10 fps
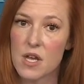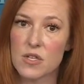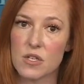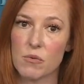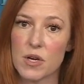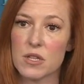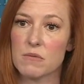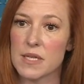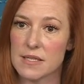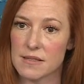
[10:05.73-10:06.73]
So one of the
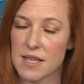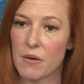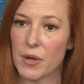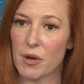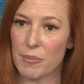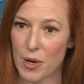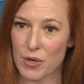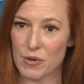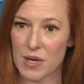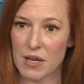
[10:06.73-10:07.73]
reasons that we are
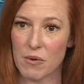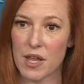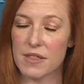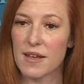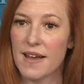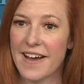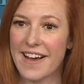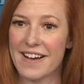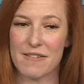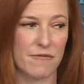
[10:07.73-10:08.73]
partnering
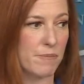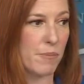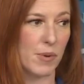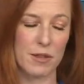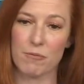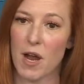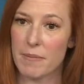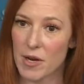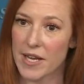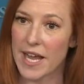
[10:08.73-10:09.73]
with
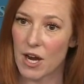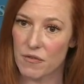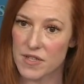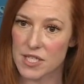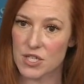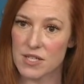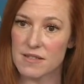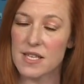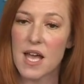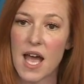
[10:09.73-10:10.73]
primary care
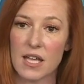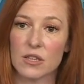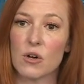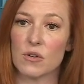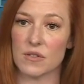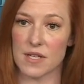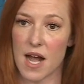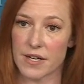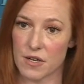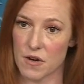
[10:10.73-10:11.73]
physicians and local
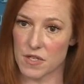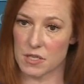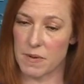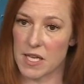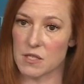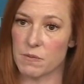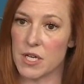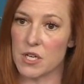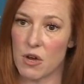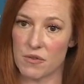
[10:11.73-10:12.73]
doctors is because we
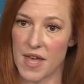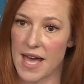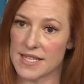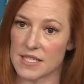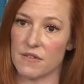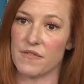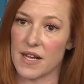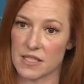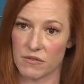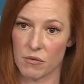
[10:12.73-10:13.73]
know that is an
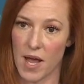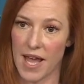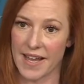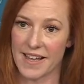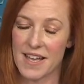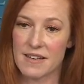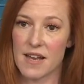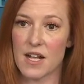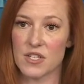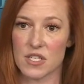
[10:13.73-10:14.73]
effective way,
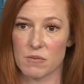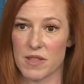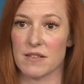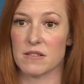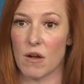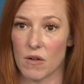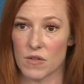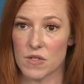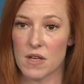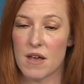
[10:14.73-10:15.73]
not just with
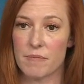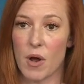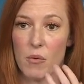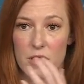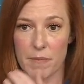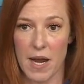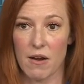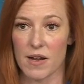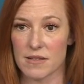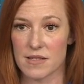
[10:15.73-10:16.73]
adults, but with
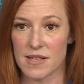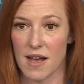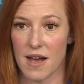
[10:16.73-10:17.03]
parents,